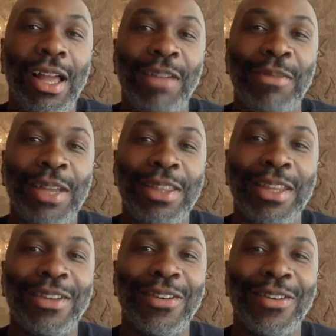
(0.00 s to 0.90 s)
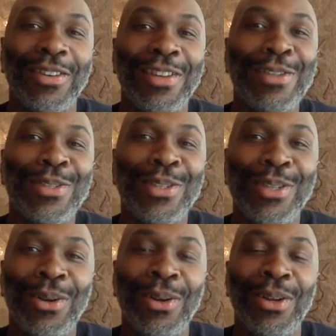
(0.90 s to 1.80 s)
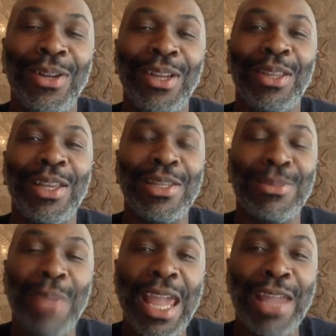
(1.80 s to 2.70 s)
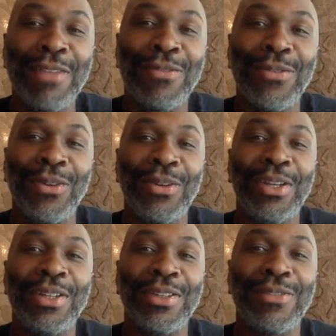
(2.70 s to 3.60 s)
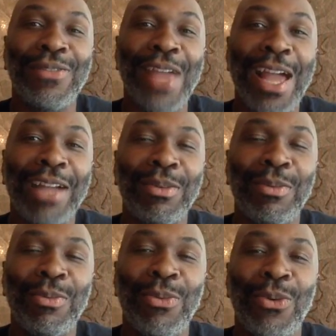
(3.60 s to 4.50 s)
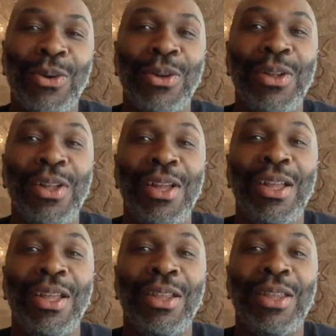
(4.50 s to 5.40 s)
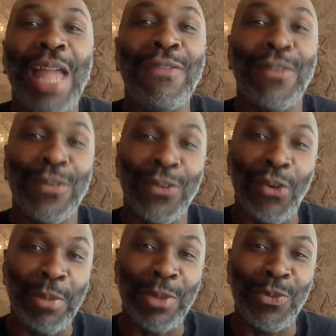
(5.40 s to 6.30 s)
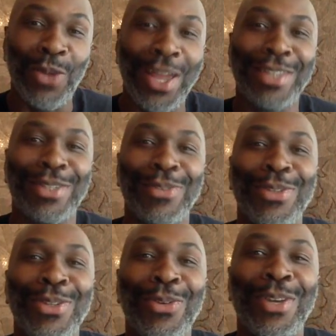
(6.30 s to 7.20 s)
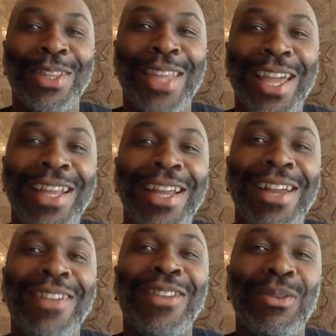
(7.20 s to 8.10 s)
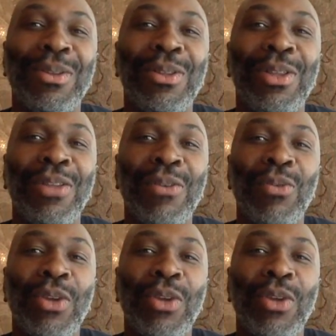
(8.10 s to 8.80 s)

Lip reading: I think there are easier, less painful, and in fact, more life affirming ways of doing that than living